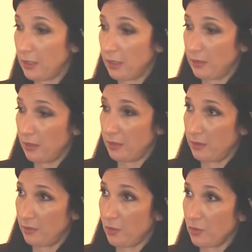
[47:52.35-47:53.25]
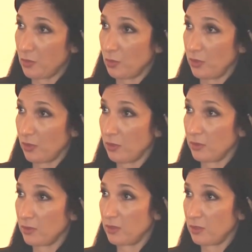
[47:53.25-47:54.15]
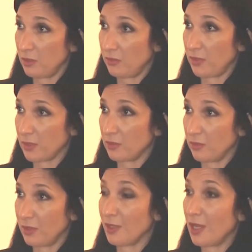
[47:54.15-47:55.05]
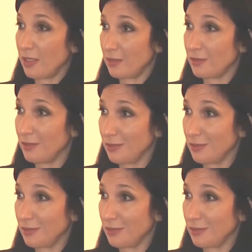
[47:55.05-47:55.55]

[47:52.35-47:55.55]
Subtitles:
And those were the currencies that effectively lined